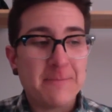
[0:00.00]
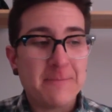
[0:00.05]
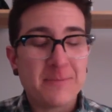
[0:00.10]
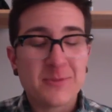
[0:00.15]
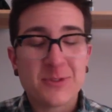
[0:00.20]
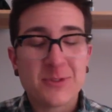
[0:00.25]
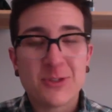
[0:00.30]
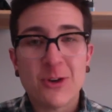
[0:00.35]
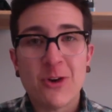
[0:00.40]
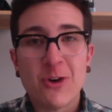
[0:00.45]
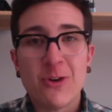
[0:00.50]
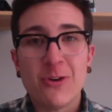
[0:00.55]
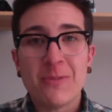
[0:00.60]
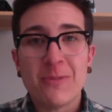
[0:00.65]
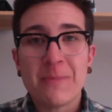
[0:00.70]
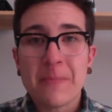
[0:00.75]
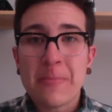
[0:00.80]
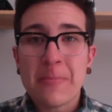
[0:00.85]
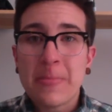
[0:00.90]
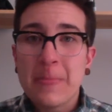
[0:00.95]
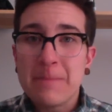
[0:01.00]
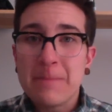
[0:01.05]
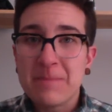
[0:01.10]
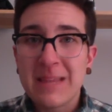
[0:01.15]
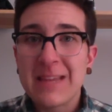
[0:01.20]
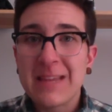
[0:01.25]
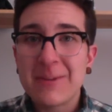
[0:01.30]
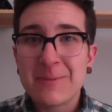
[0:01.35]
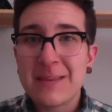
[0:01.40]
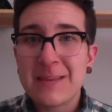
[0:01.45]
So
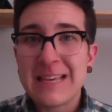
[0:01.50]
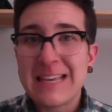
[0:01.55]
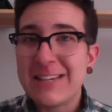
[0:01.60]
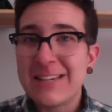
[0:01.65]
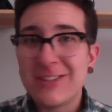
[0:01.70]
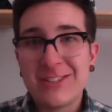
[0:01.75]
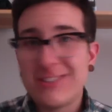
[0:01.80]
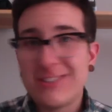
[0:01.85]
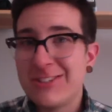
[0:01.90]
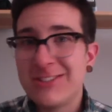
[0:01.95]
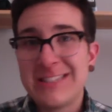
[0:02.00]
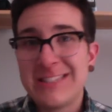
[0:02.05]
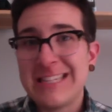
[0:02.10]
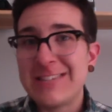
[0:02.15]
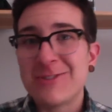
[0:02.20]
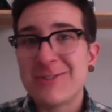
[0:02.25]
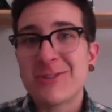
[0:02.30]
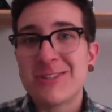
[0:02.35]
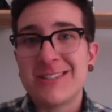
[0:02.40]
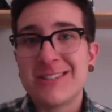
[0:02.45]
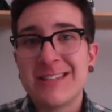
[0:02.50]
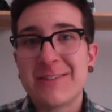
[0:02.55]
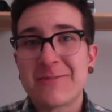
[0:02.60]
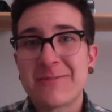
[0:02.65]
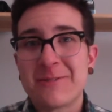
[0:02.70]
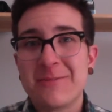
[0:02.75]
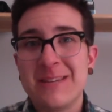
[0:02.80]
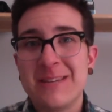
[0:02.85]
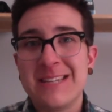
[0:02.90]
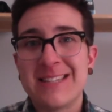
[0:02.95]
it is just interesting
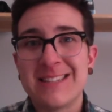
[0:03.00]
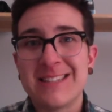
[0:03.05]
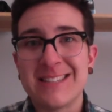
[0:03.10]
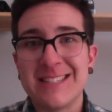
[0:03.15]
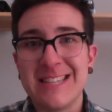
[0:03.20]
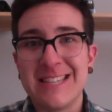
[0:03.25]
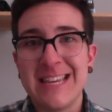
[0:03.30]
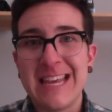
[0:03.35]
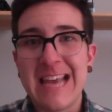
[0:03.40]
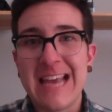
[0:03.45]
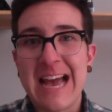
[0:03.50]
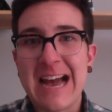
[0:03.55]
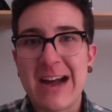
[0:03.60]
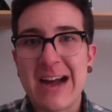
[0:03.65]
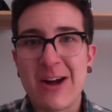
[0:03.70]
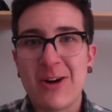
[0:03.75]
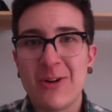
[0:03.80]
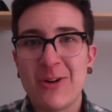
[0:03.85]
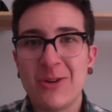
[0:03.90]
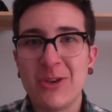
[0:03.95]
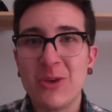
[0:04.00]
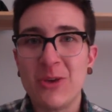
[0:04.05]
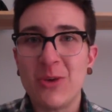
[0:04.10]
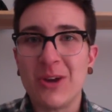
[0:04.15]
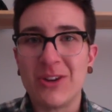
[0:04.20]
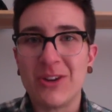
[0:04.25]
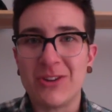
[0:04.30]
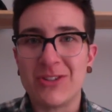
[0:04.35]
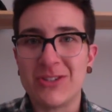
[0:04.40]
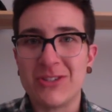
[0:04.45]
for me to see how you
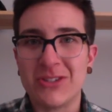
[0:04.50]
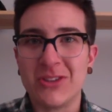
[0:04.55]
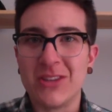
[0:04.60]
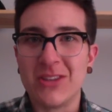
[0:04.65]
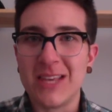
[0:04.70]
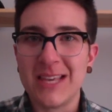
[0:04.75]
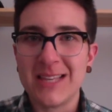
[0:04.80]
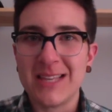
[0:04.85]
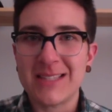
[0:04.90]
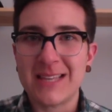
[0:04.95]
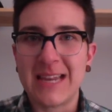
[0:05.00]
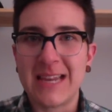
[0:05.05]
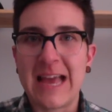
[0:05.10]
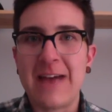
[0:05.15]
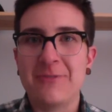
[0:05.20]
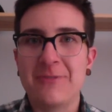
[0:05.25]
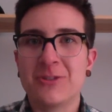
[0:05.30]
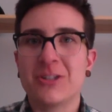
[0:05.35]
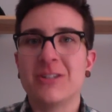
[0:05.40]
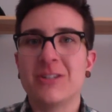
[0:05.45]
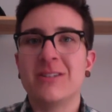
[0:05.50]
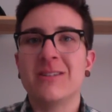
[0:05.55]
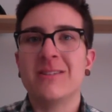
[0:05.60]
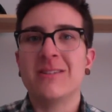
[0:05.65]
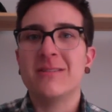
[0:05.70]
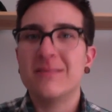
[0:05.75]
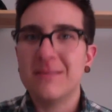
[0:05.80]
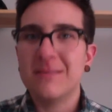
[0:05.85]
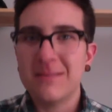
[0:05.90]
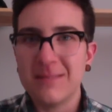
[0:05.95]
understood these, and after
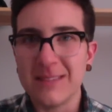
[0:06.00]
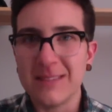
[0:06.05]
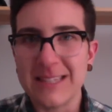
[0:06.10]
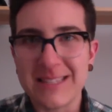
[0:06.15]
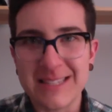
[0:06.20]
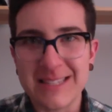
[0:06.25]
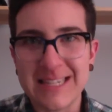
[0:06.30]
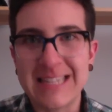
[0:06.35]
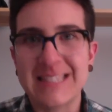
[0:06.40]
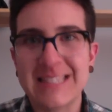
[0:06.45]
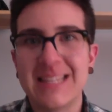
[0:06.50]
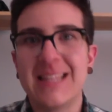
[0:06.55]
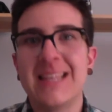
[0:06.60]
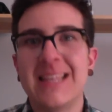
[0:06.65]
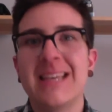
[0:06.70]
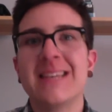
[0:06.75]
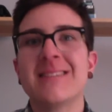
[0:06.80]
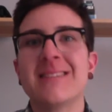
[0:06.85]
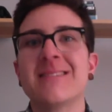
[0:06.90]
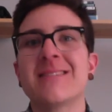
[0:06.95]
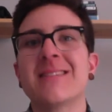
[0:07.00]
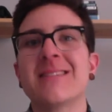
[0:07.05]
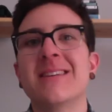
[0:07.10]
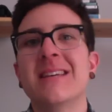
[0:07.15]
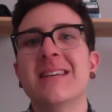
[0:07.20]
listening to this,